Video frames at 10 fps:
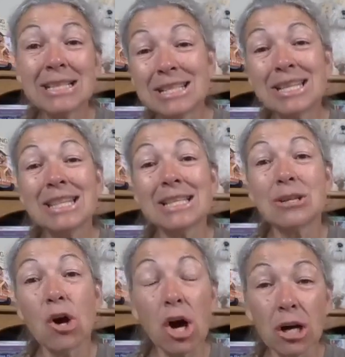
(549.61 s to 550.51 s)
to the
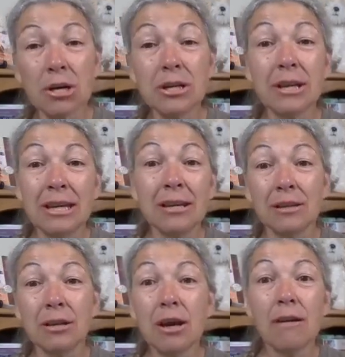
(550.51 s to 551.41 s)
heart
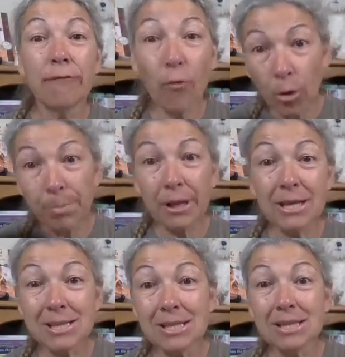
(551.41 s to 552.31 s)
in 4
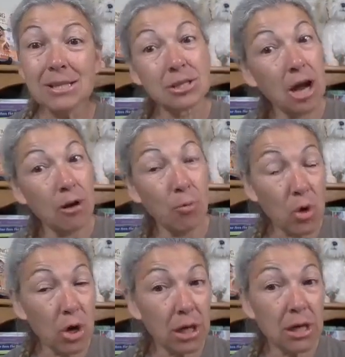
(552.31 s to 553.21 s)
places, not
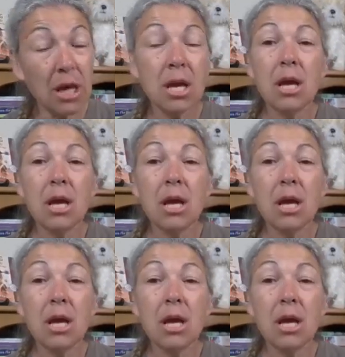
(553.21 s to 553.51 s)
one,